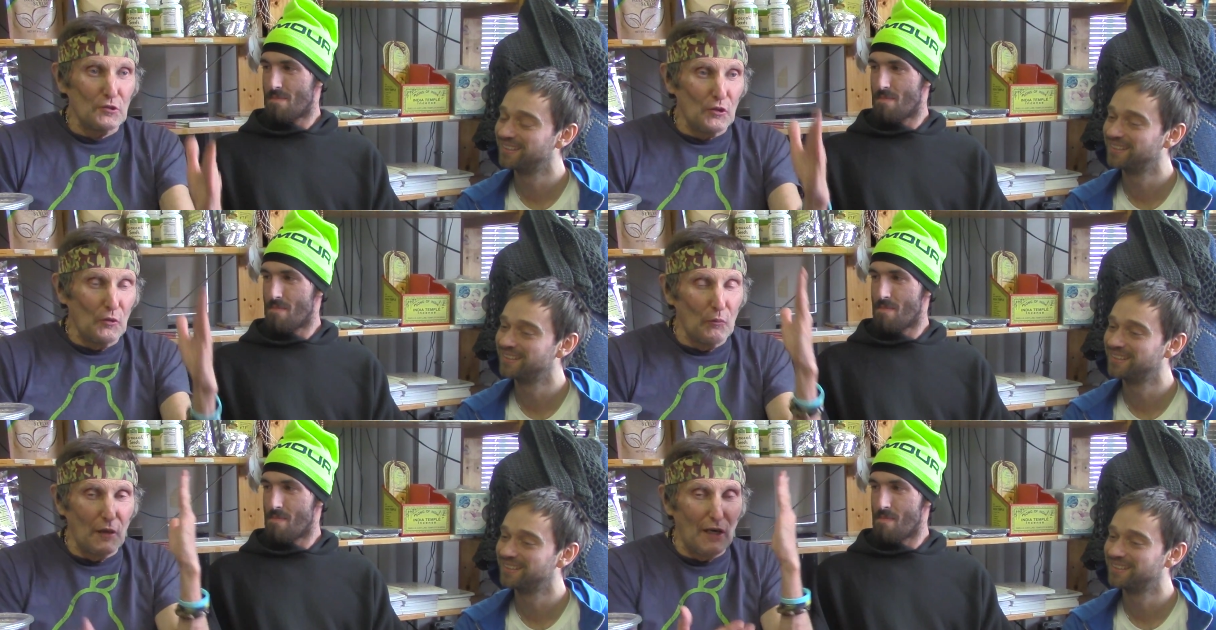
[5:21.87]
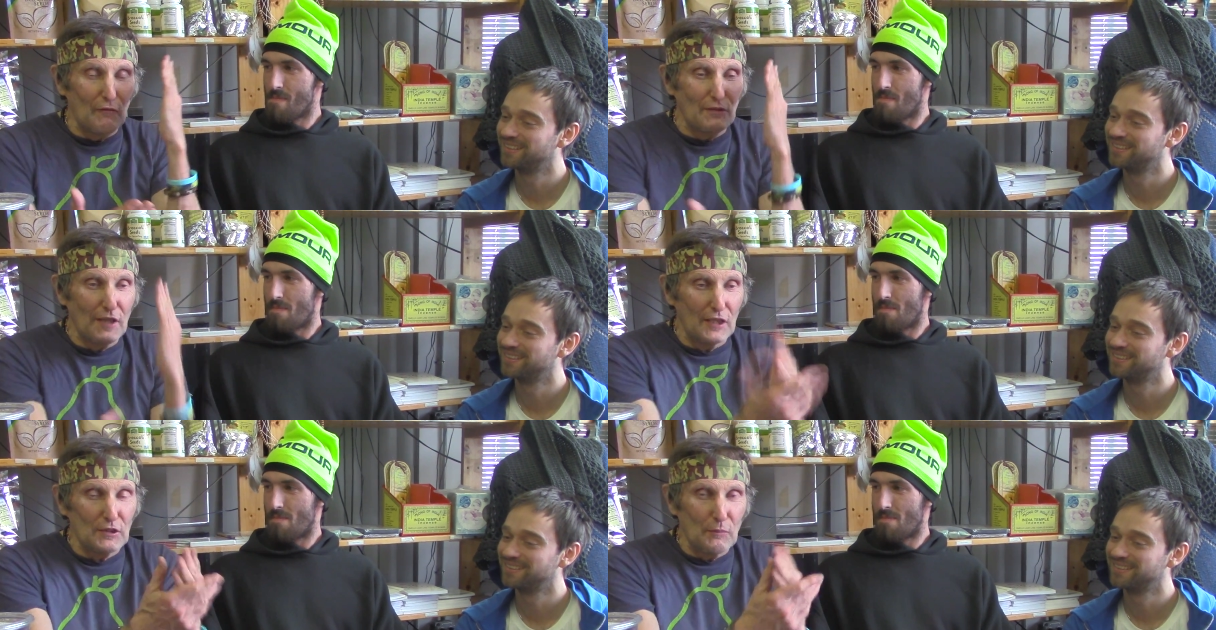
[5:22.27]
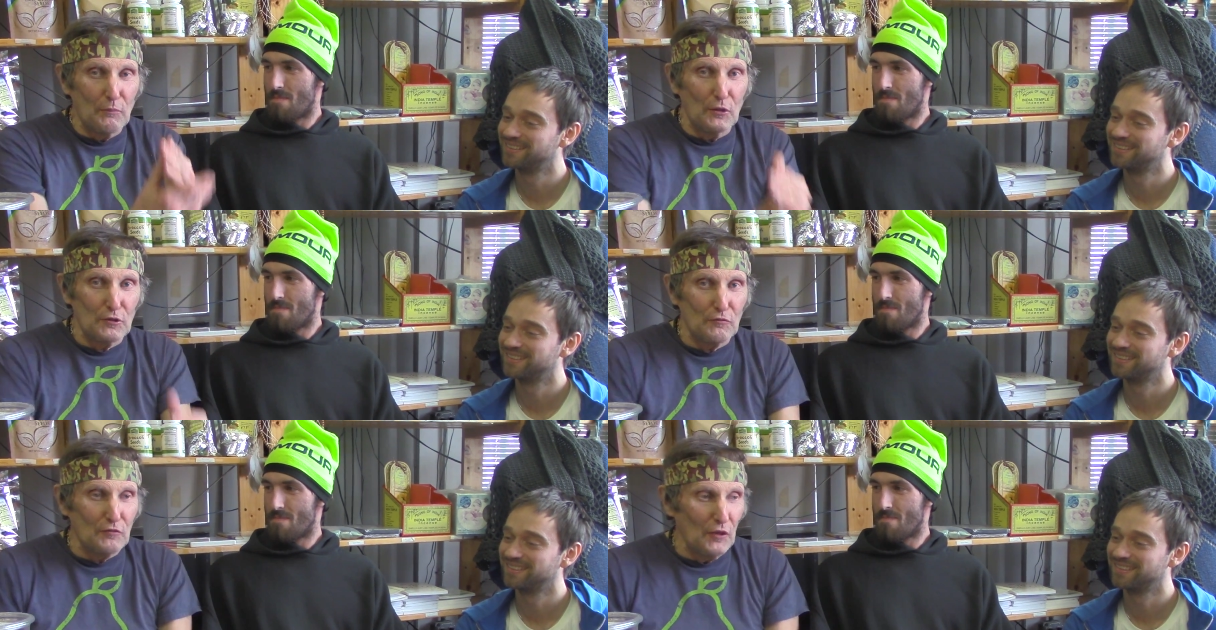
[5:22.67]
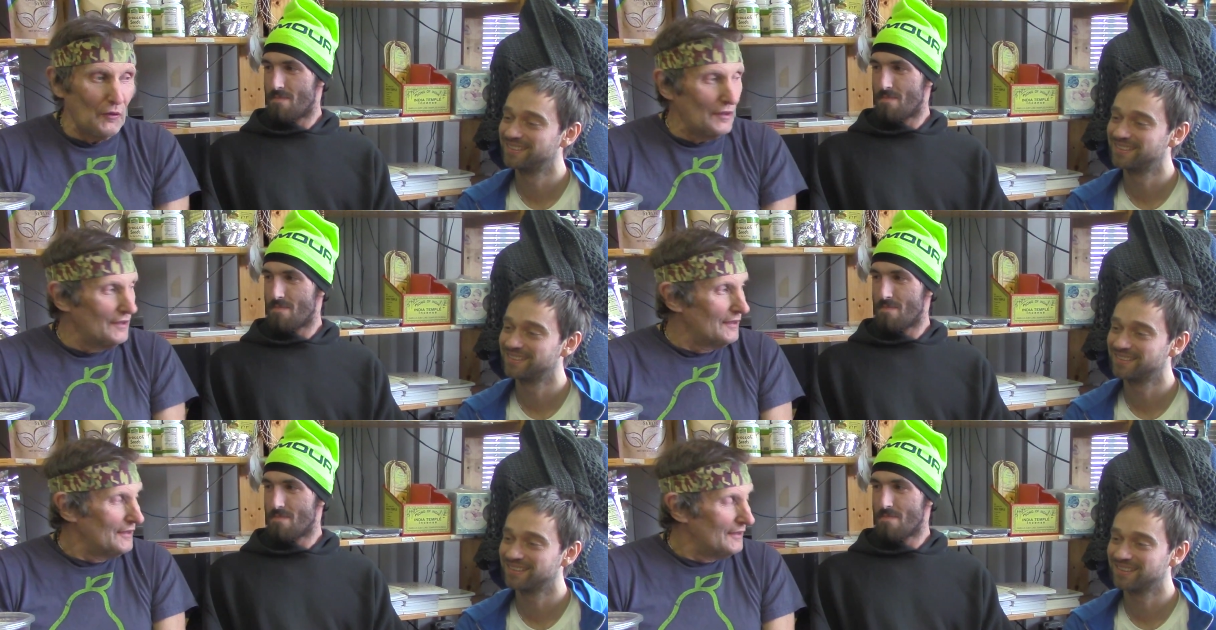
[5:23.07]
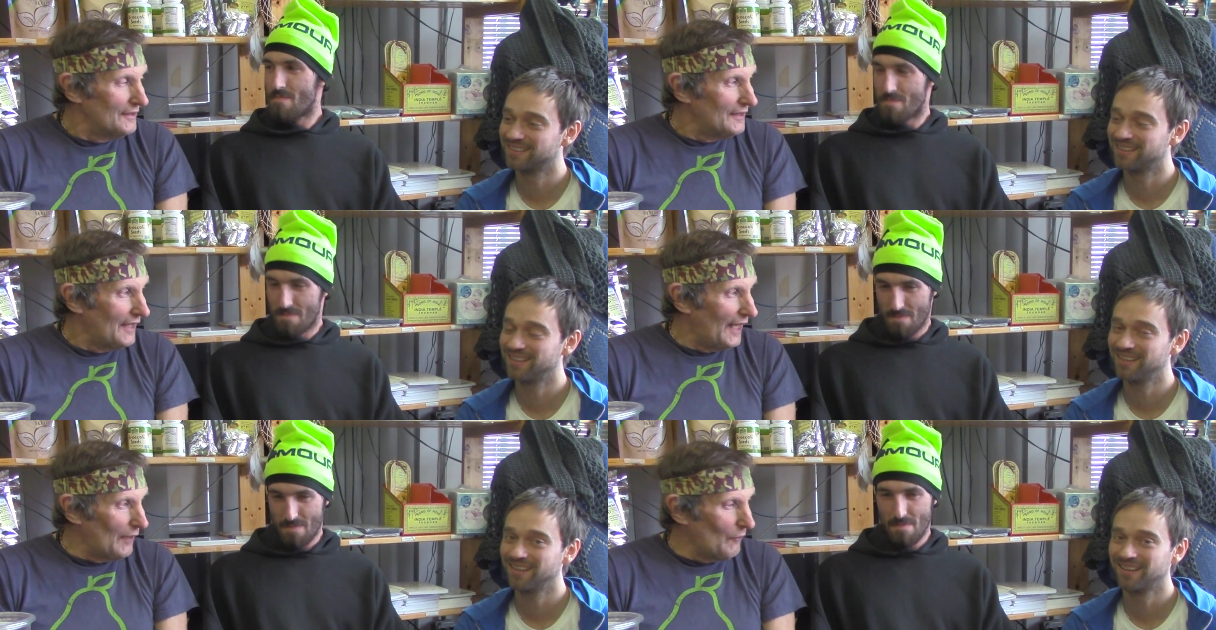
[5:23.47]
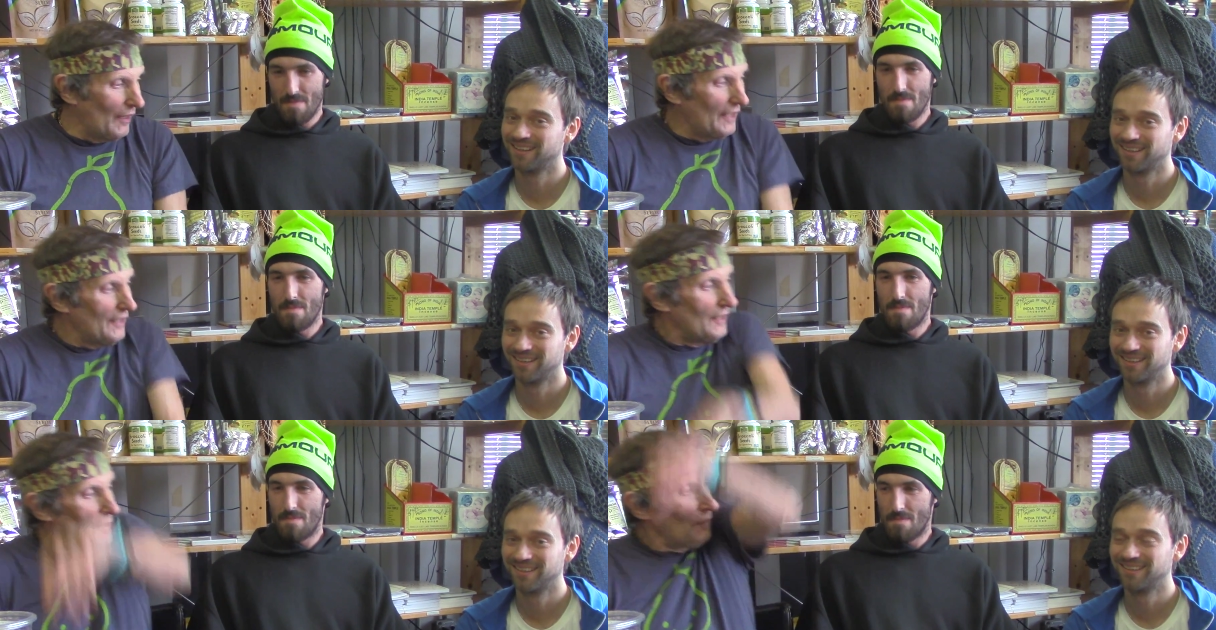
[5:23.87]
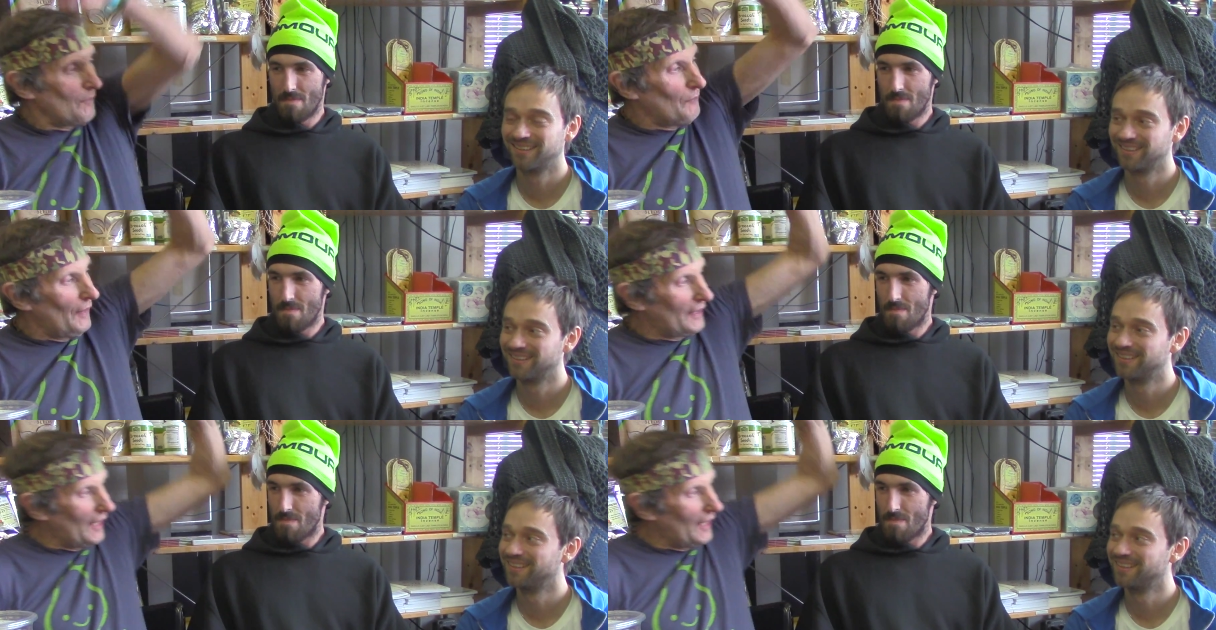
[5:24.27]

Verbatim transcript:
Speaker 1: doing whatever it takes to push through it. Anyway, big